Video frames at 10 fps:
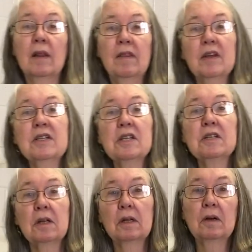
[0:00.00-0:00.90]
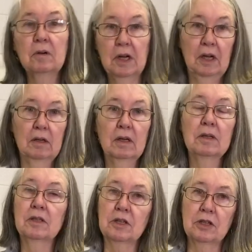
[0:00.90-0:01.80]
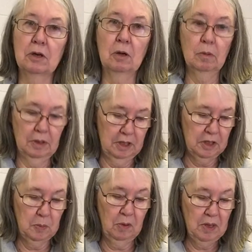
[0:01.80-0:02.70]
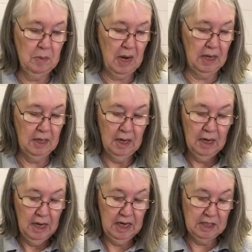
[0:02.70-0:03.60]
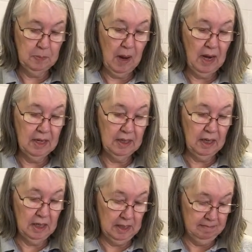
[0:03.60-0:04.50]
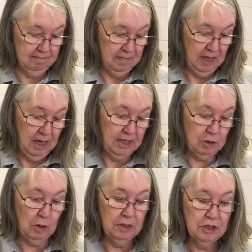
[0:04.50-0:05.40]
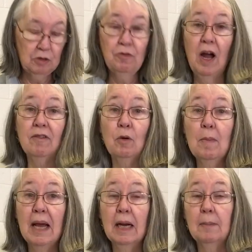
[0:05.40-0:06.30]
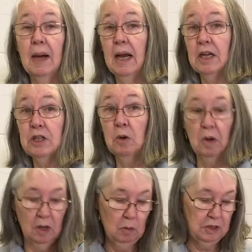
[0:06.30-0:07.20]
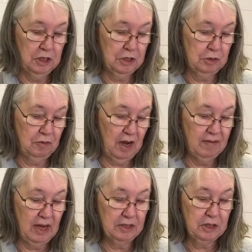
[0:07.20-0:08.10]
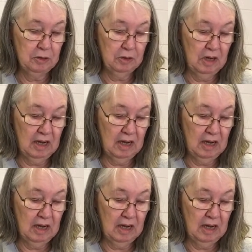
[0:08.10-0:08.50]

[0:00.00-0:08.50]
This is the little kit to start with. It's pre-made. It's called the Survival Medic by SOL, which is Survive Outdoor,